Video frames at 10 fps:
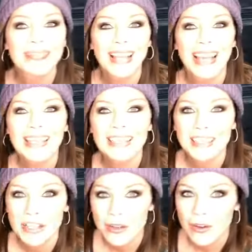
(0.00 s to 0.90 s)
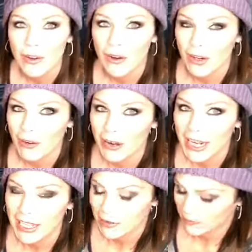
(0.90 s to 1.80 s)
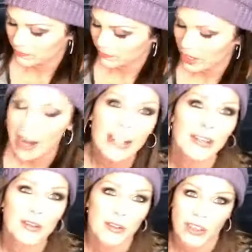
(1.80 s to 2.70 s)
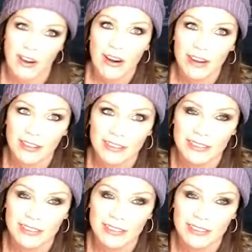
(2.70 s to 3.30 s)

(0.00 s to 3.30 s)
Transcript: Okay? Are y'all ready? I already know who they are.